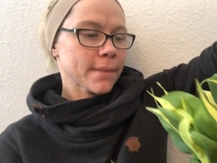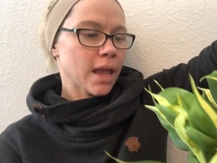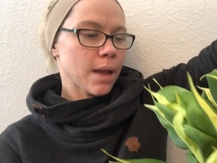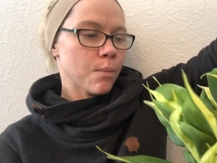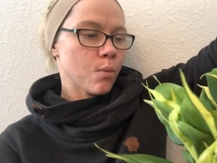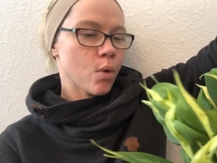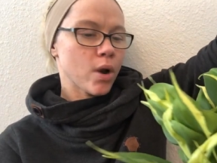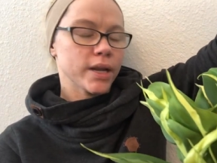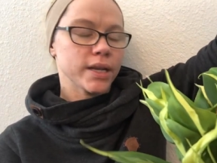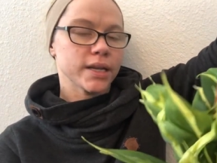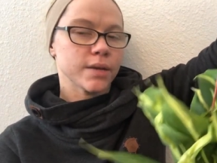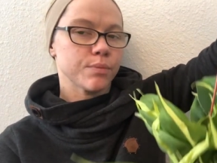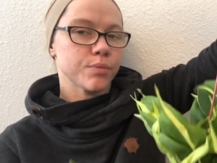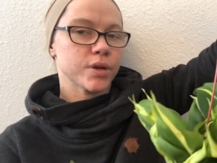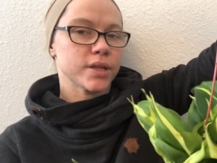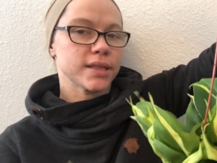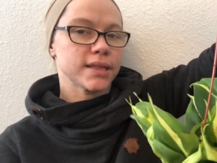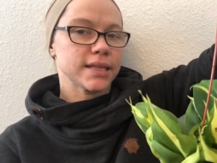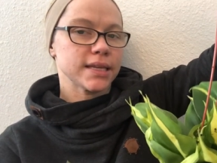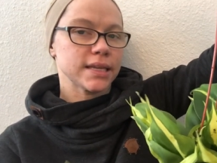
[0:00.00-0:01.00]
I'm wanting to
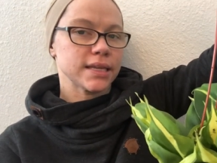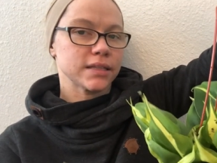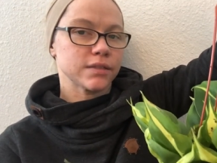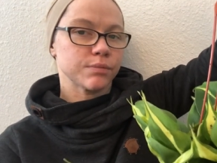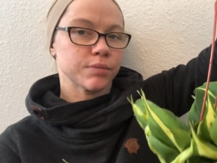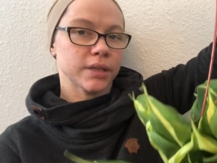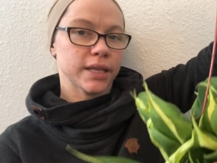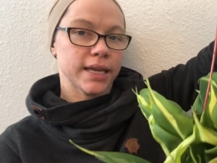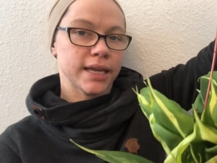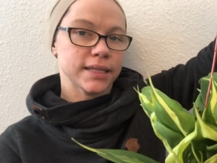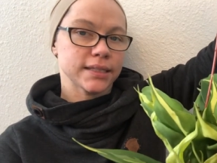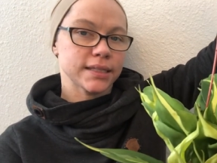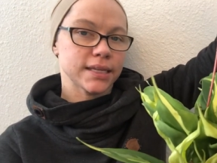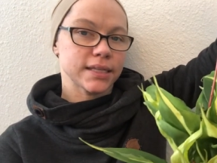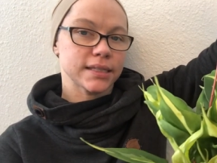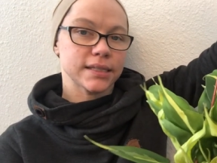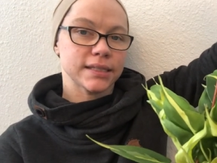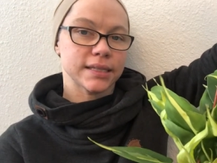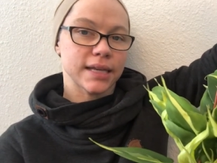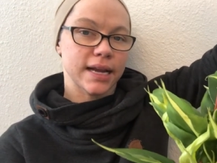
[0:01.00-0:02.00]
put these plants
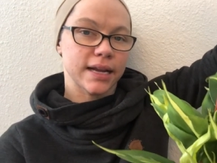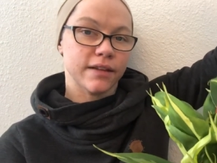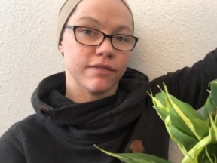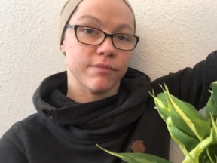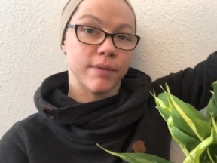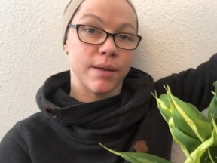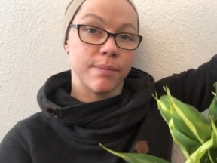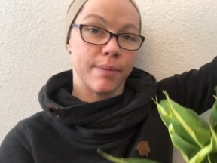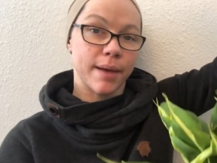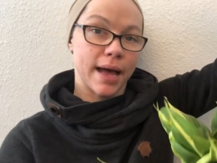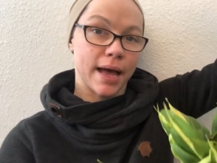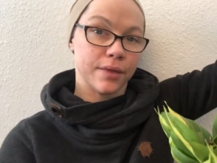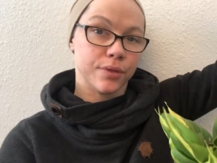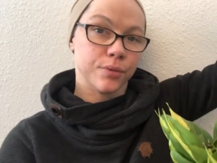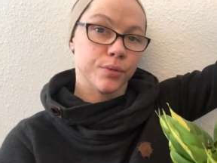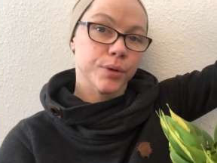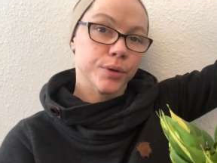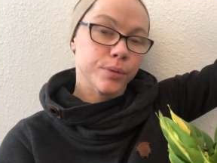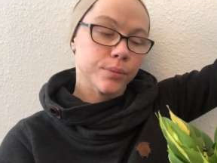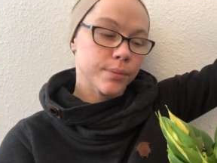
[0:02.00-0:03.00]
inside of my
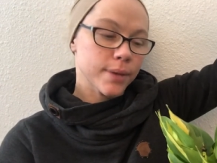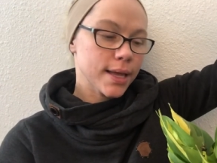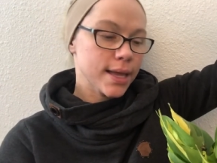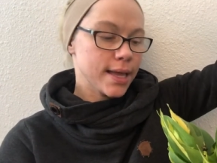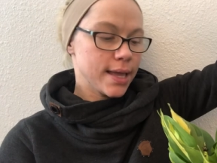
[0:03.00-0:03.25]
bathroom,